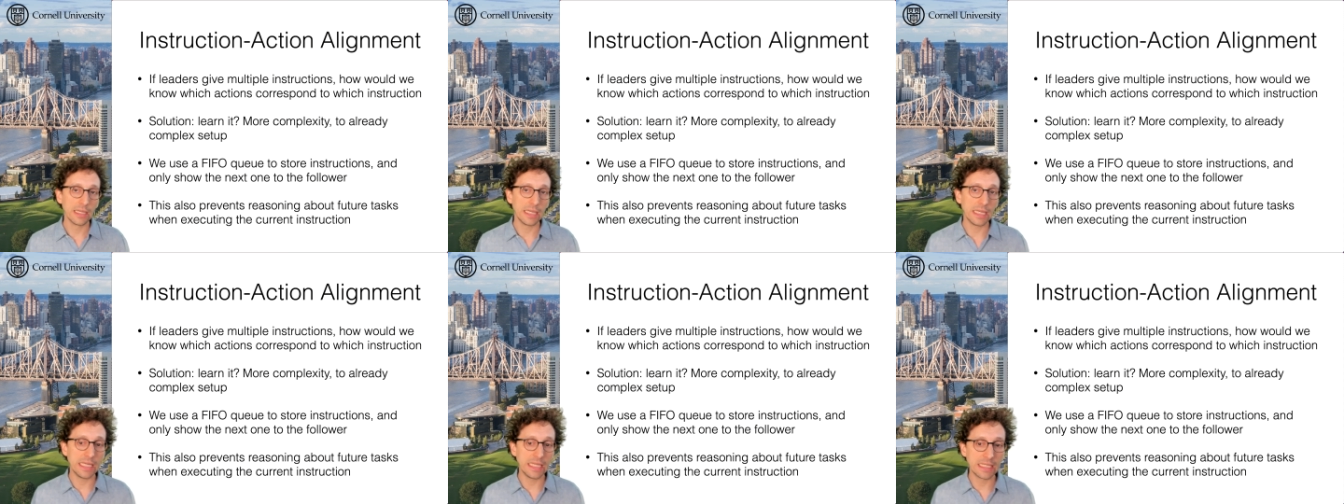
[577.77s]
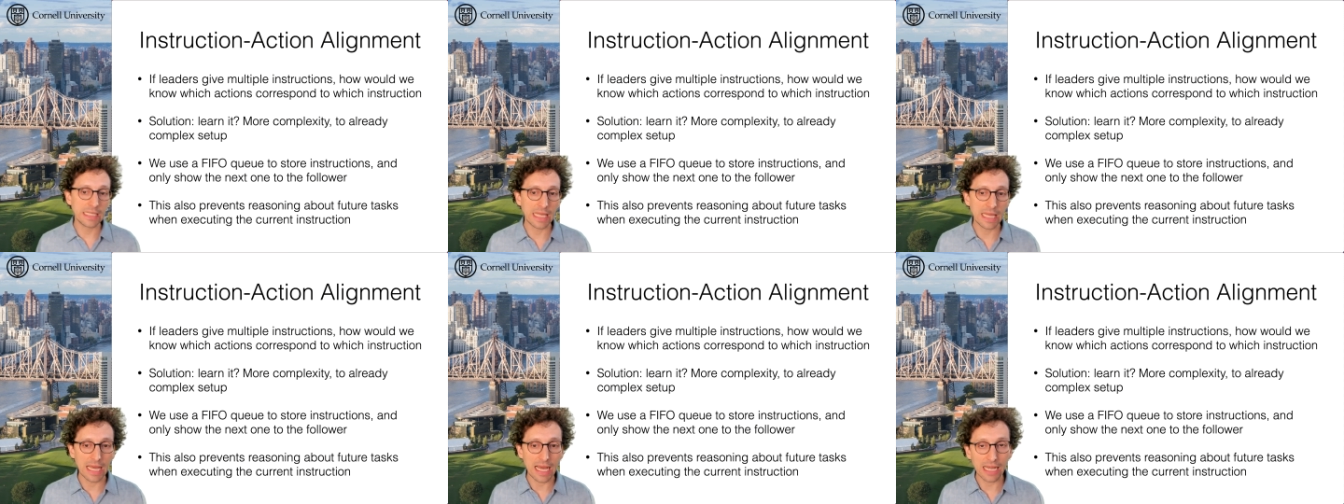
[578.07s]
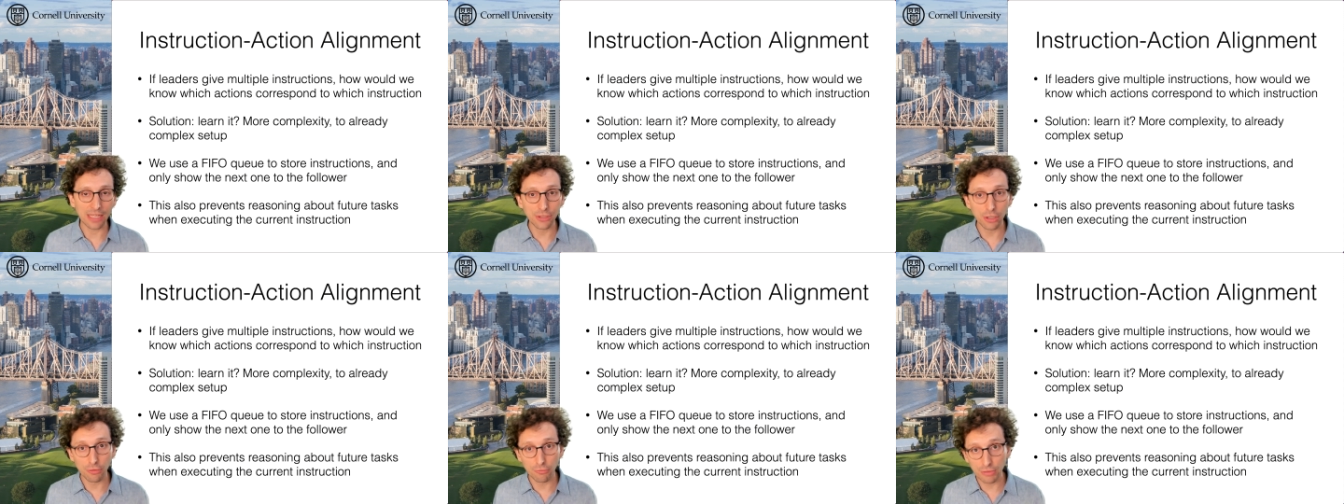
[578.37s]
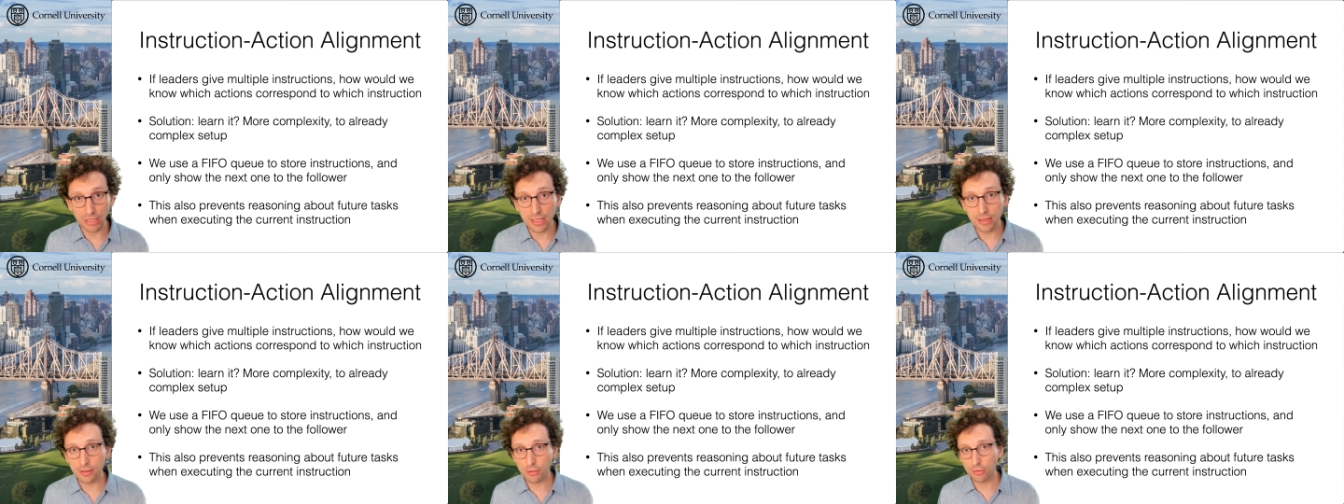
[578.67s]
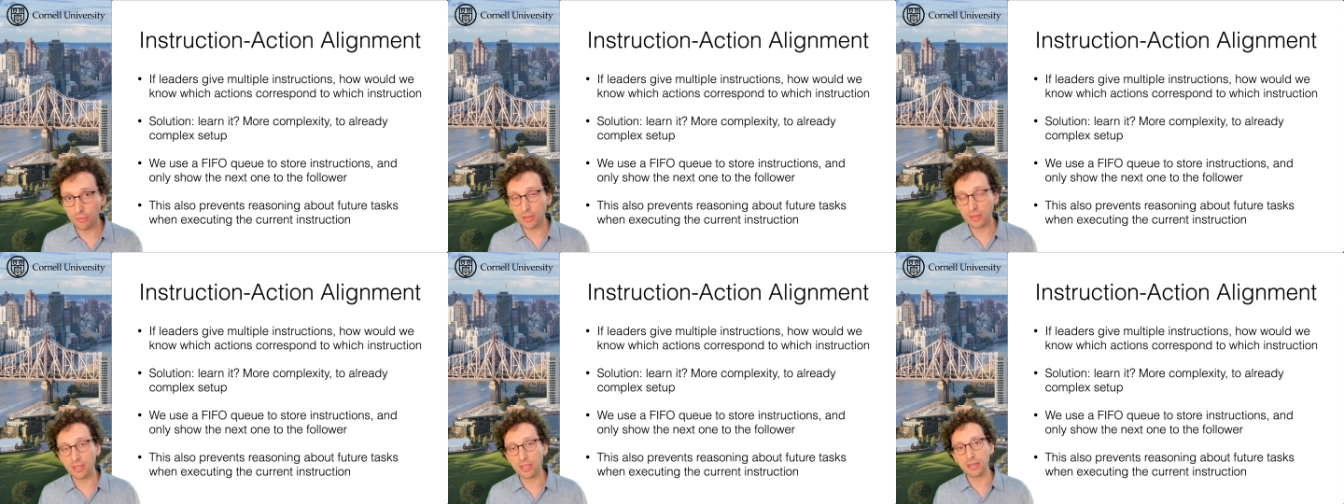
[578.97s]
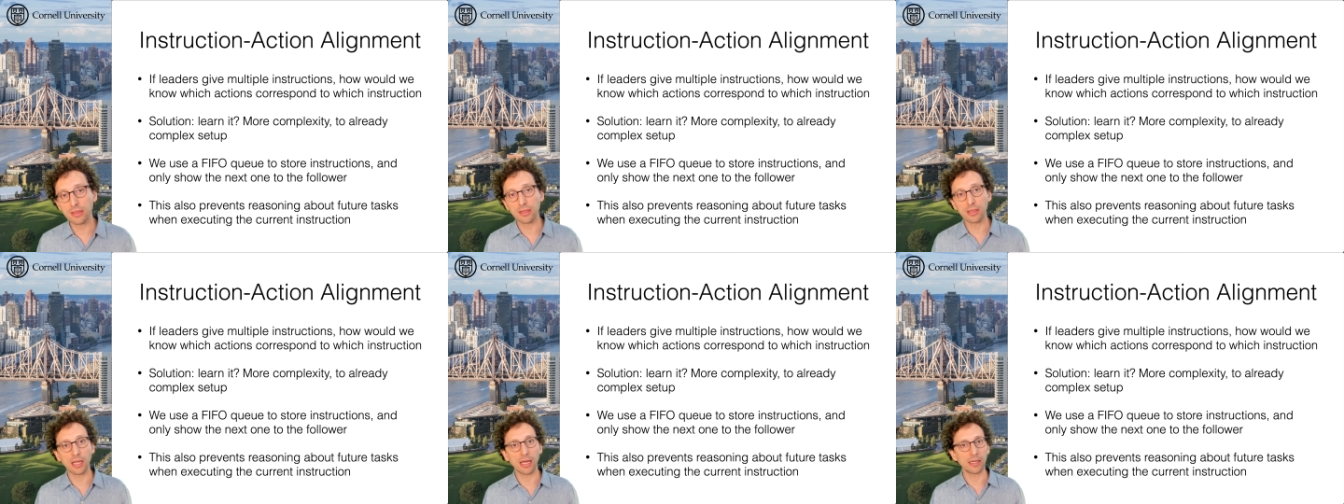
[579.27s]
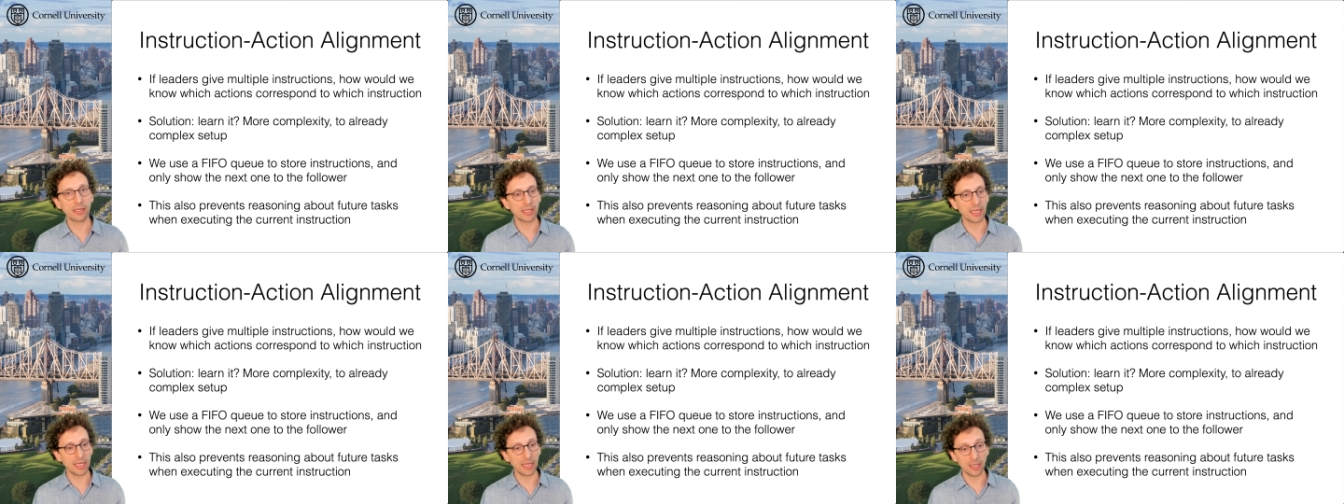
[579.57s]
in other resources
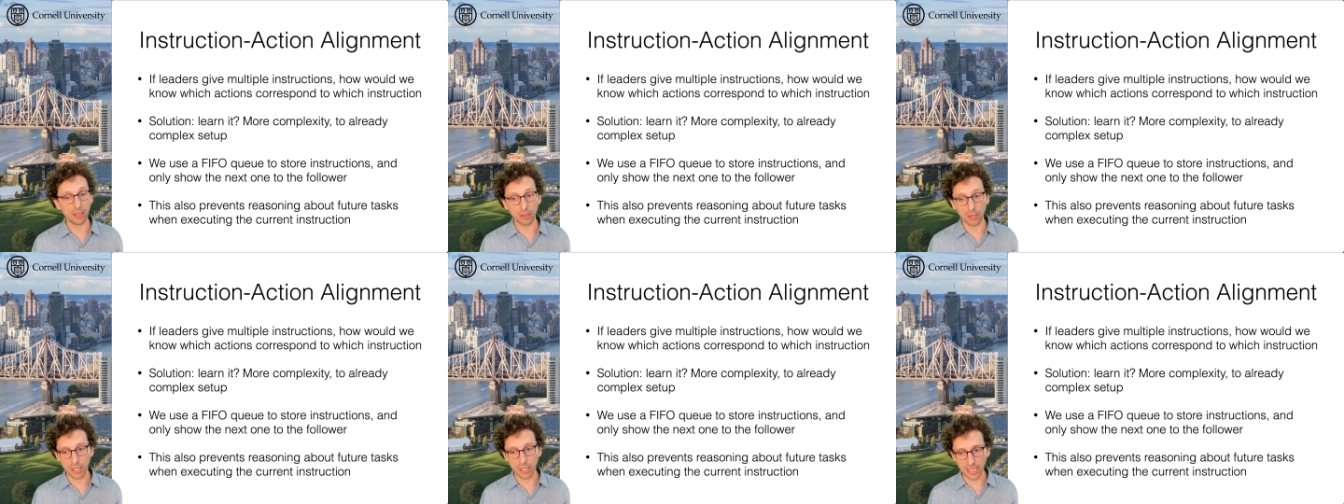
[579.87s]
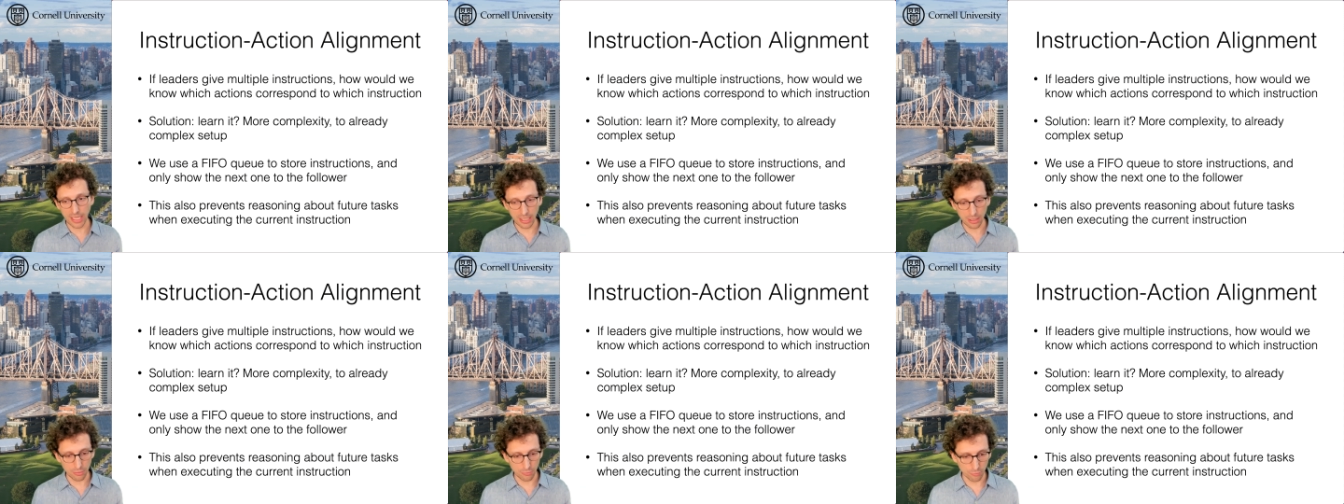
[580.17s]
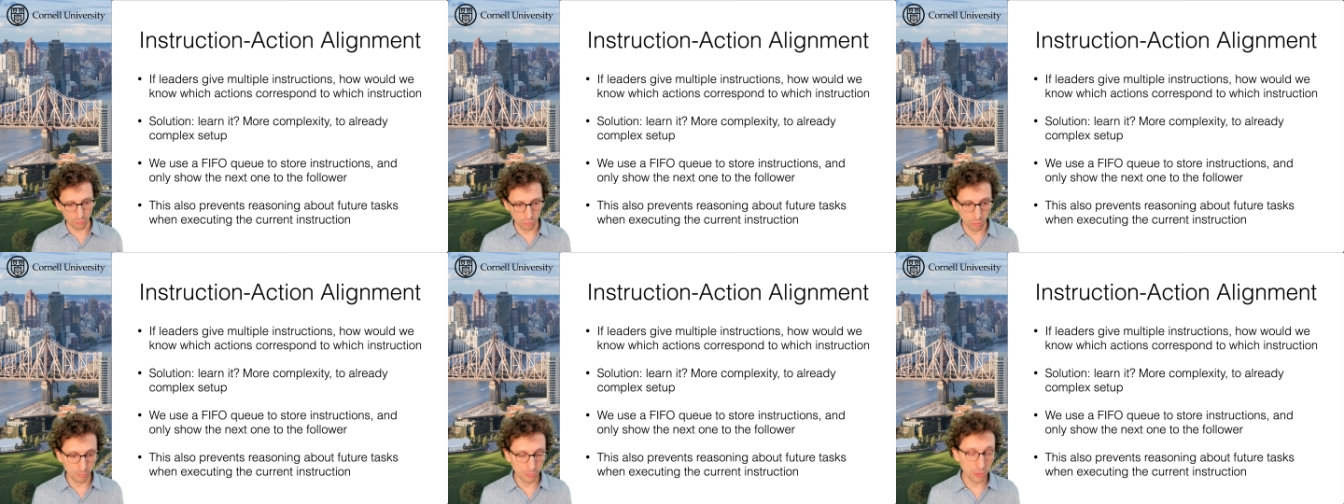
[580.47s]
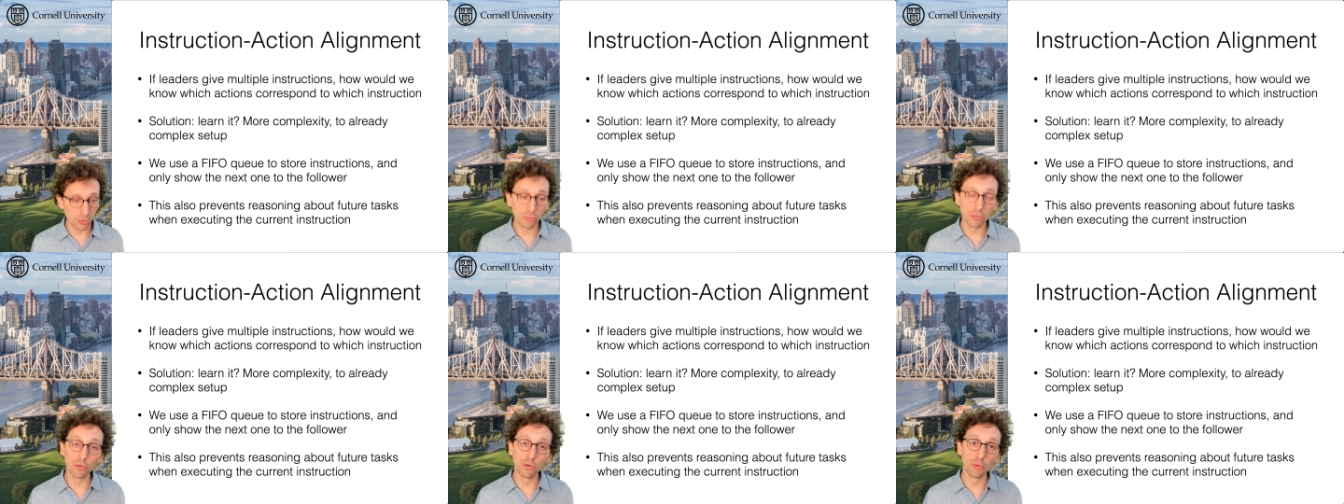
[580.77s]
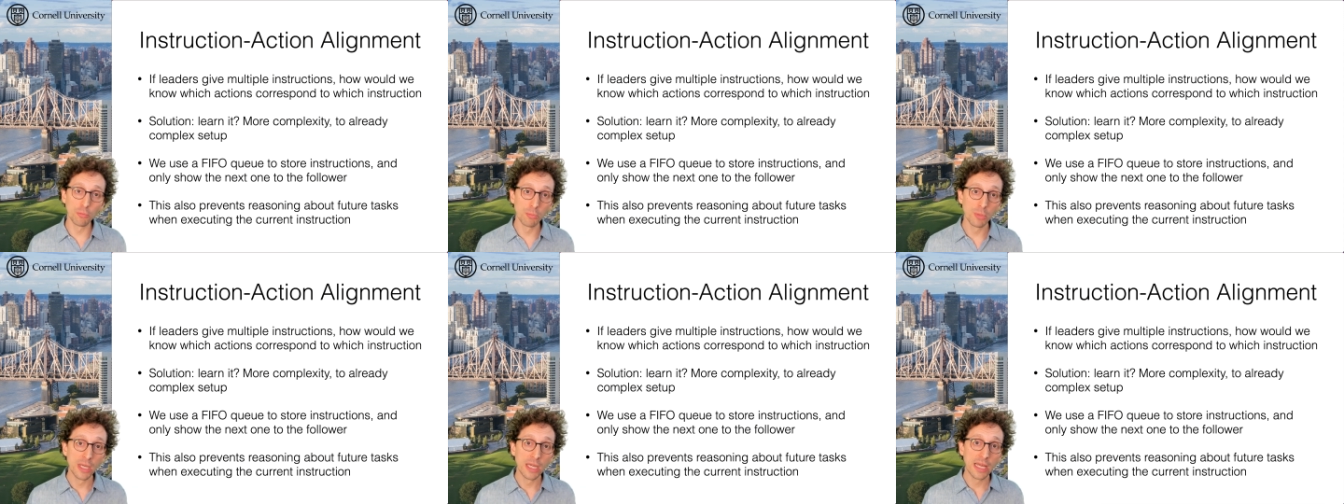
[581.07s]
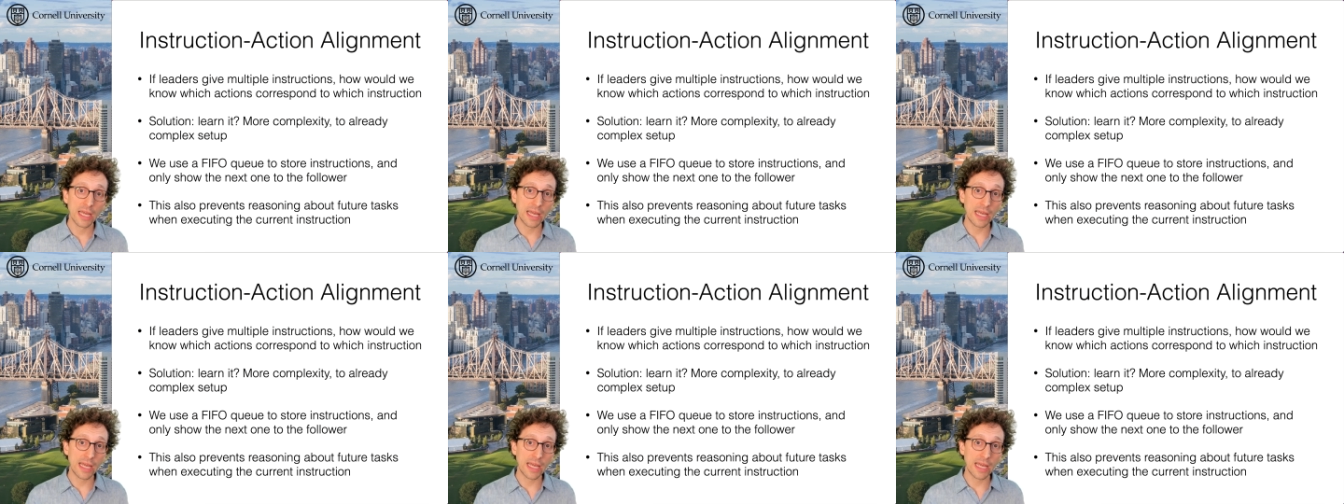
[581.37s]
like Room to Room